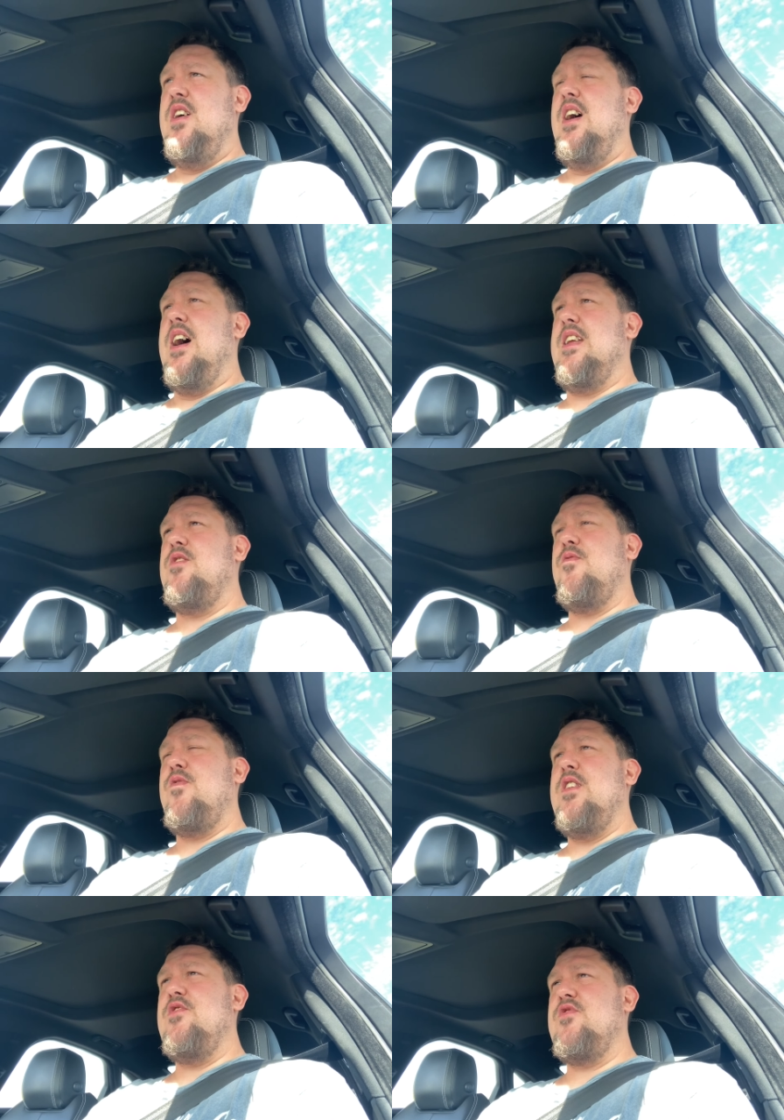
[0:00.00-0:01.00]
I need to
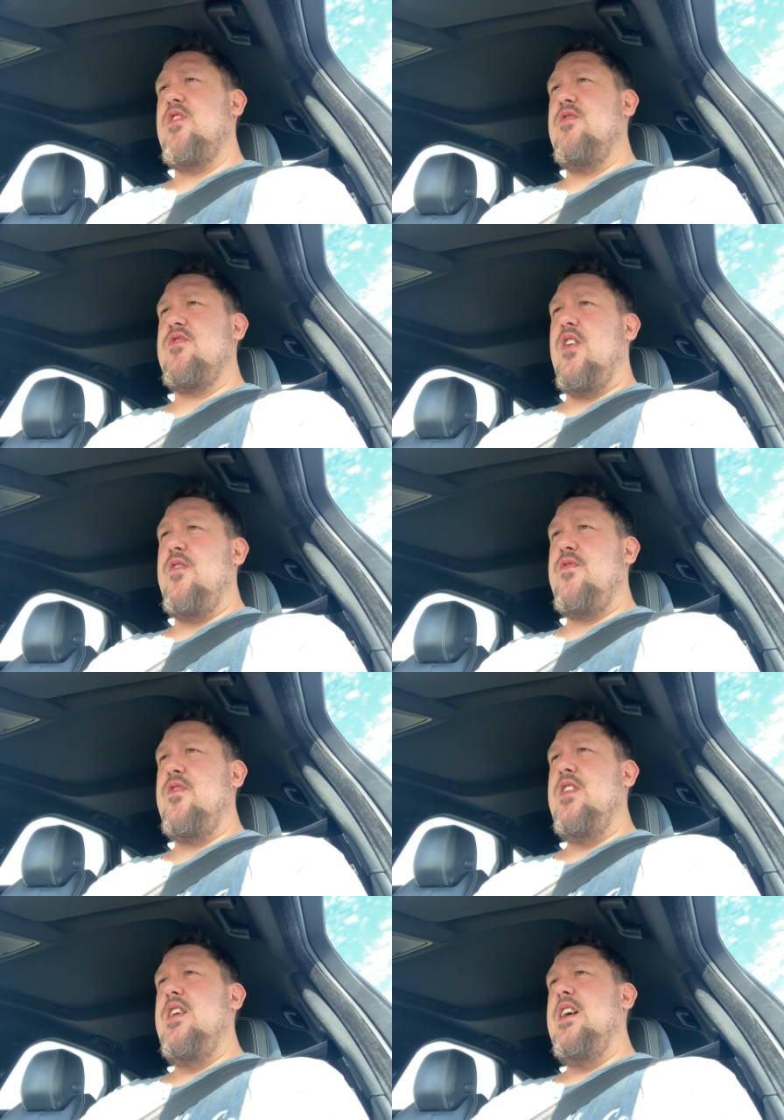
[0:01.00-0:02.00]
finish those off
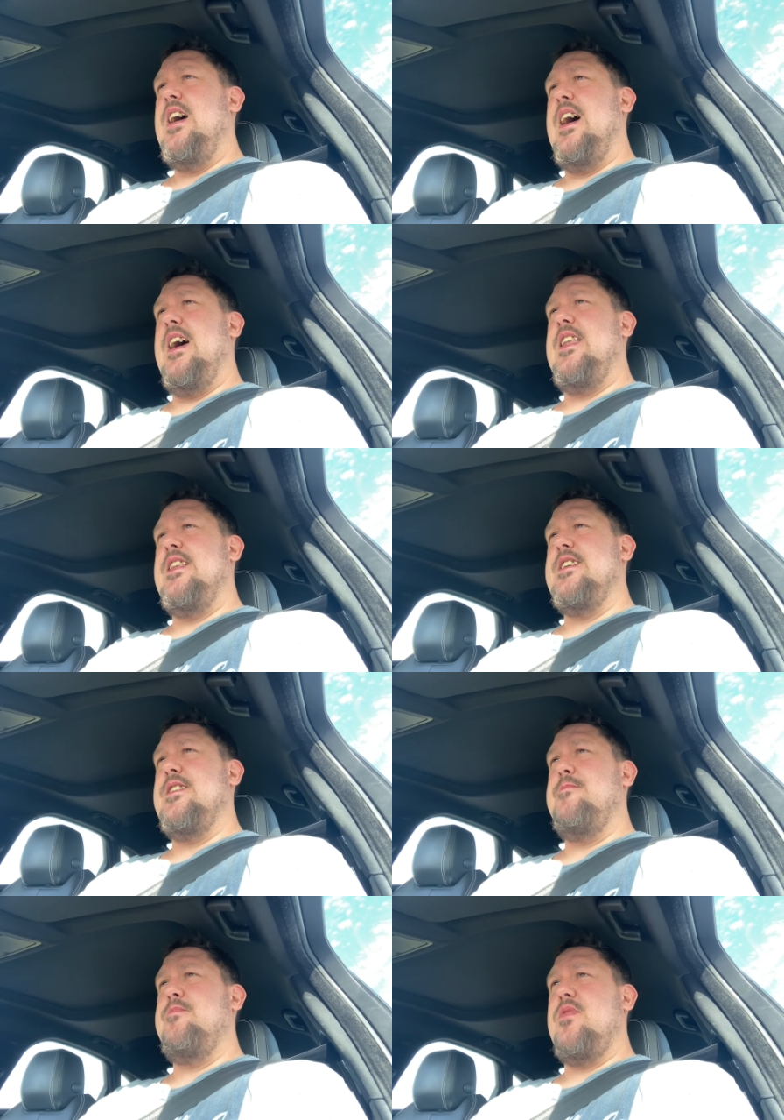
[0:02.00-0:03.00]
and
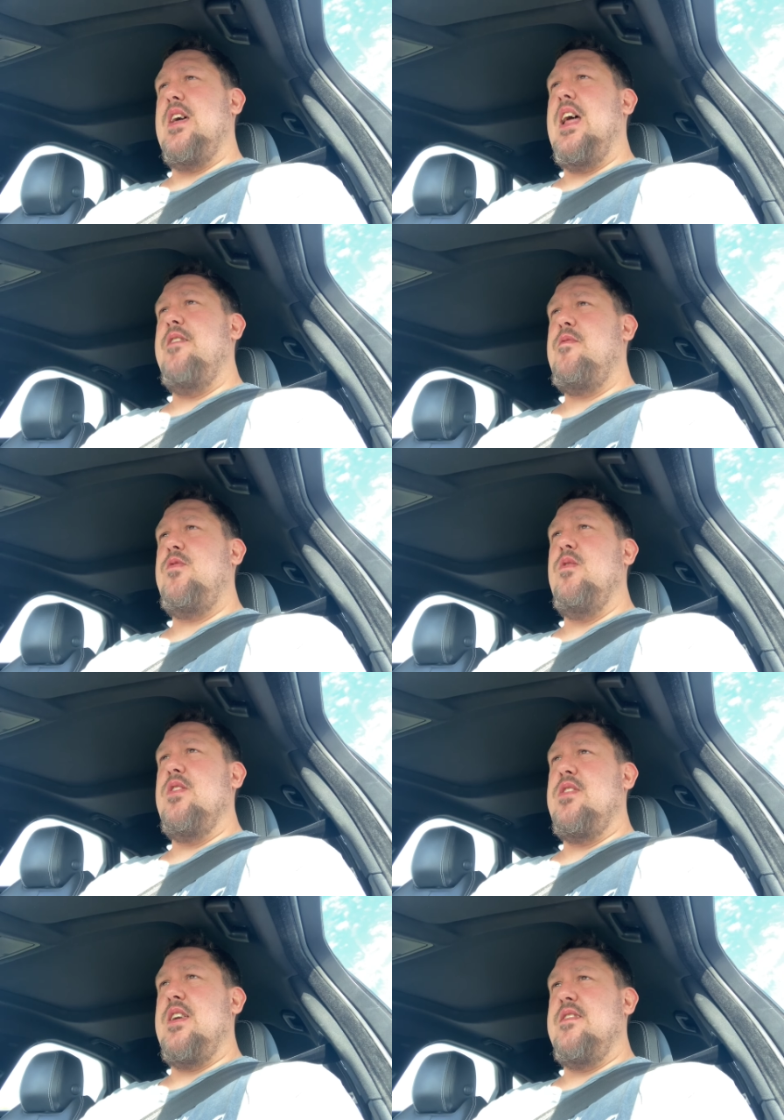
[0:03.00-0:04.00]
um, then I have a few other
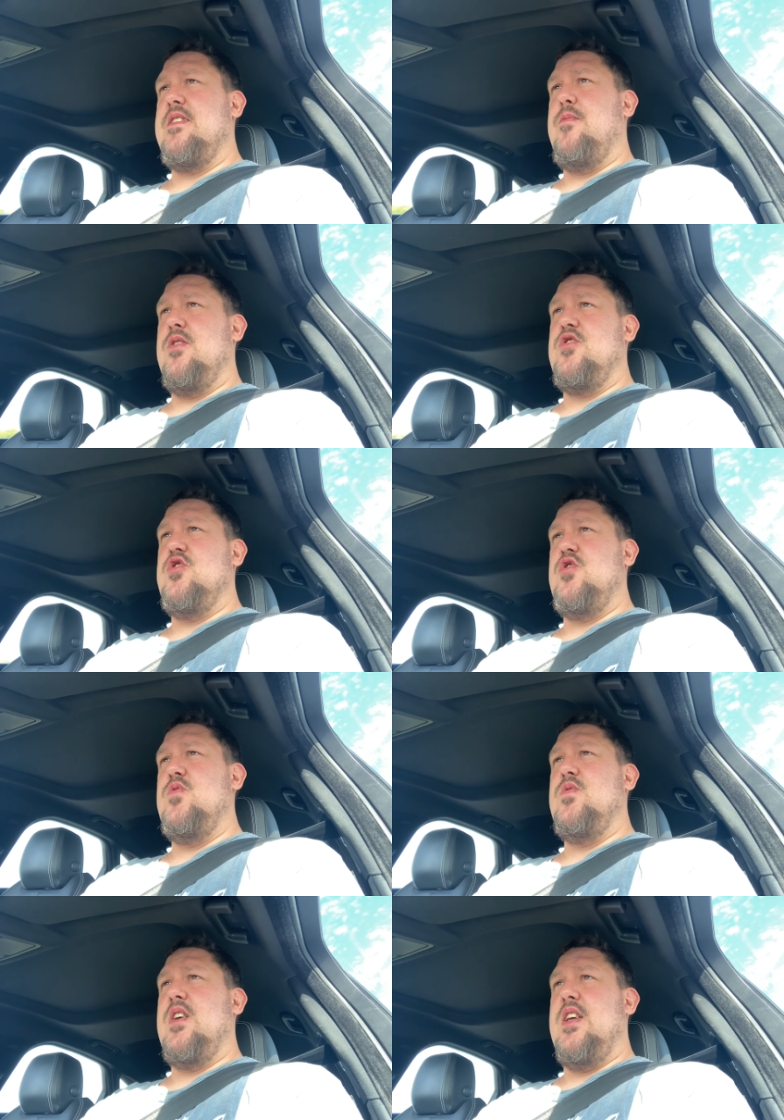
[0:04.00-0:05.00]
things I want to do
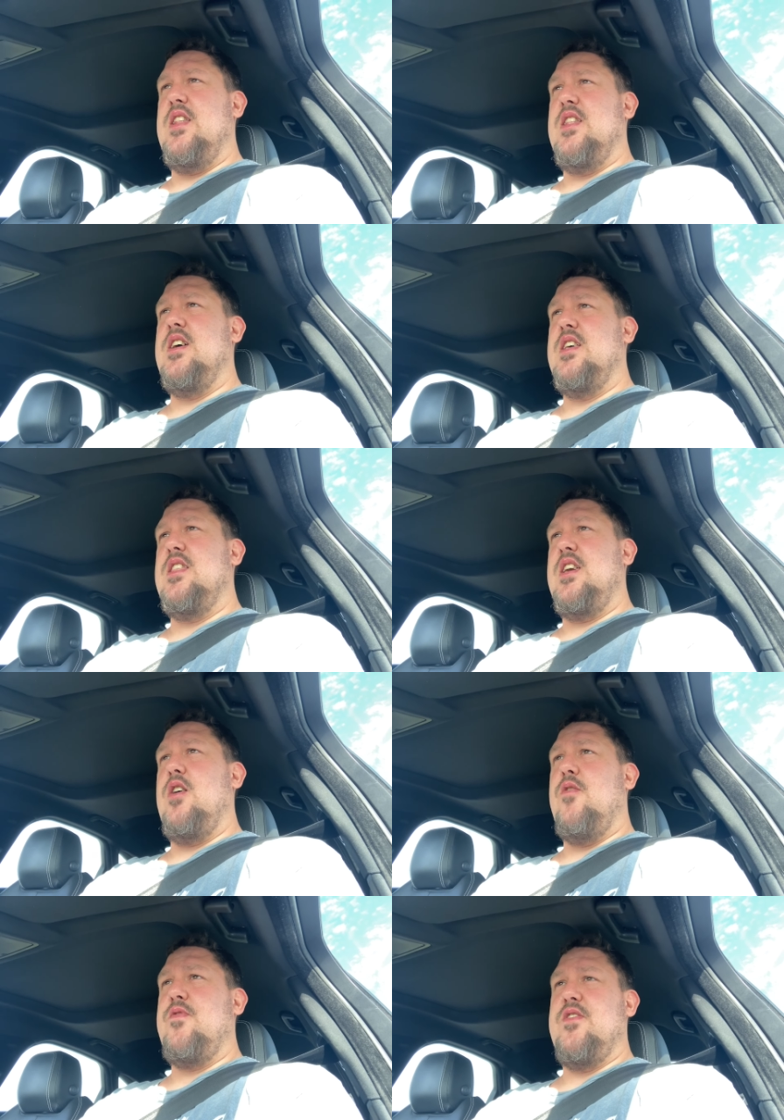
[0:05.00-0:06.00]
in the
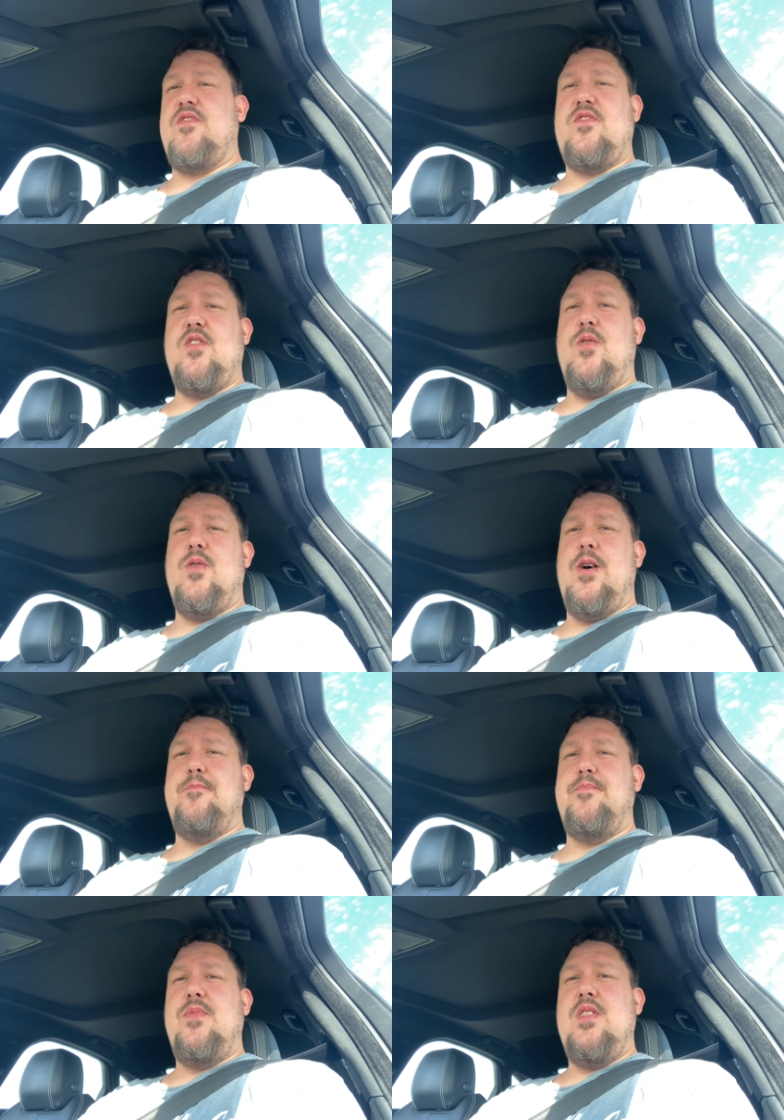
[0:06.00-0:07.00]
office. So
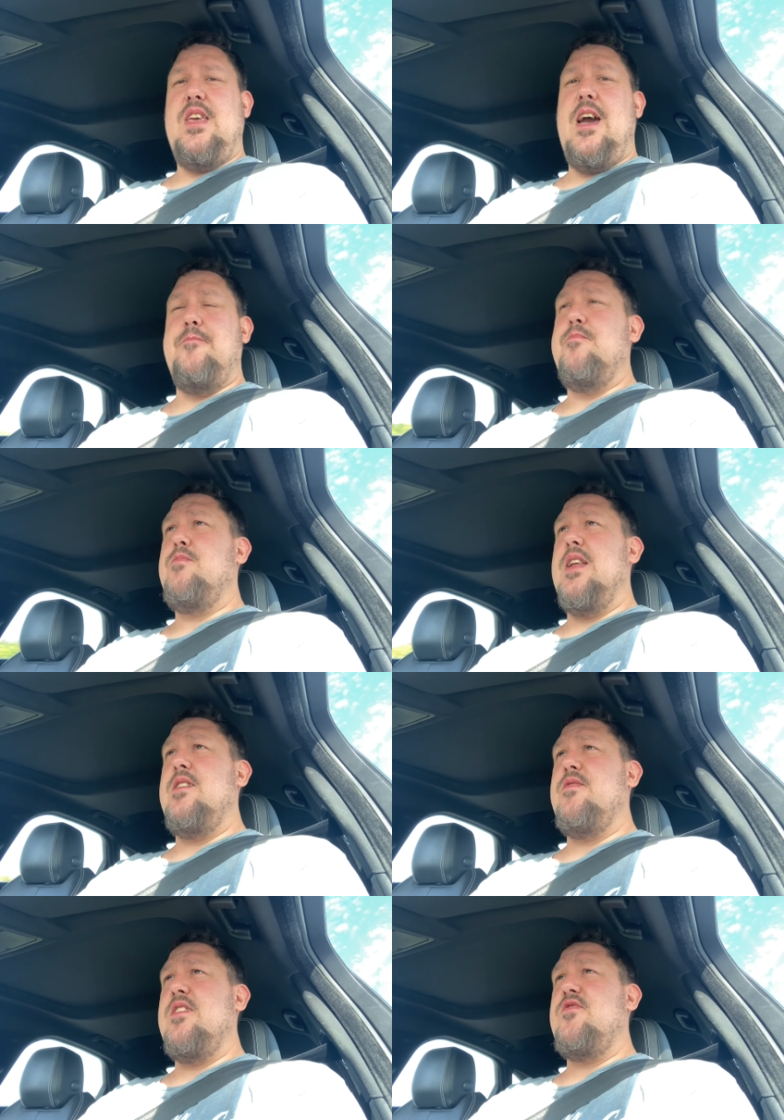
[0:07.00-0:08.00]
um, yeah, plenty of
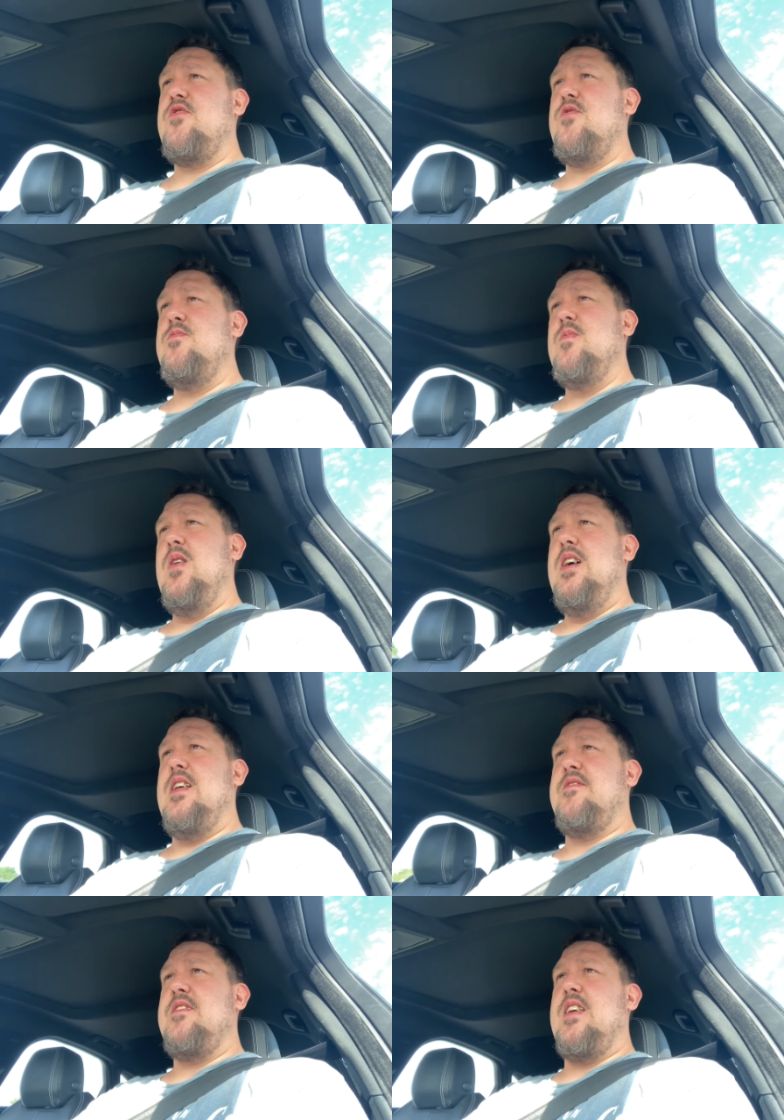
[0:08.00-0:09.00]
things to do.
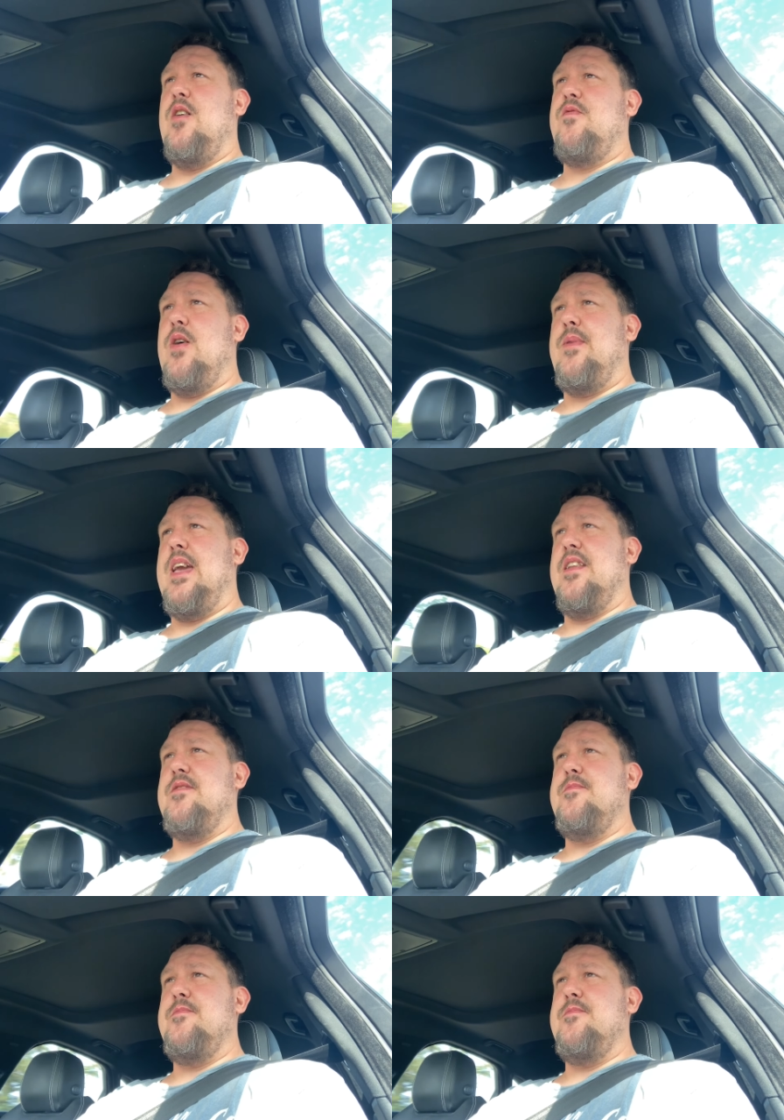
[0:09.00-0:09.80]
Let's see how far we get.